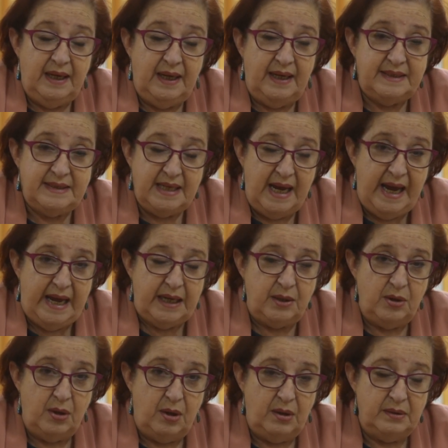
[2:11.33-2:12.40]
attack
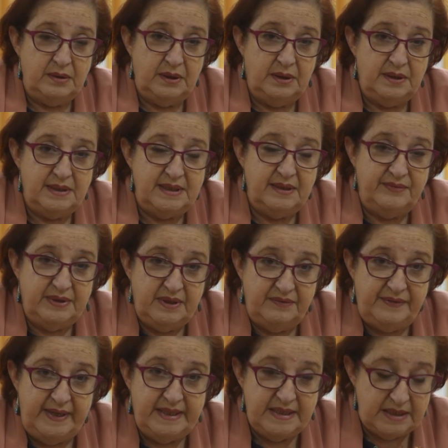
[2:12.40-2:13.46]
on the Civil
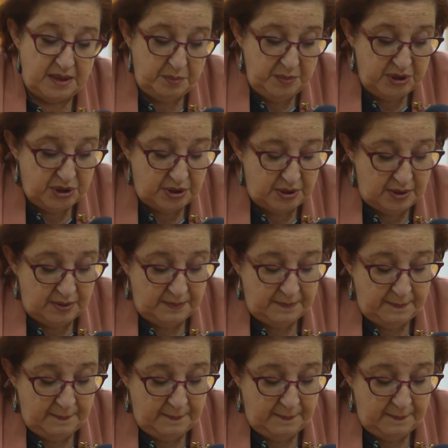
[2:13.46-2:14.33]
Defense Commission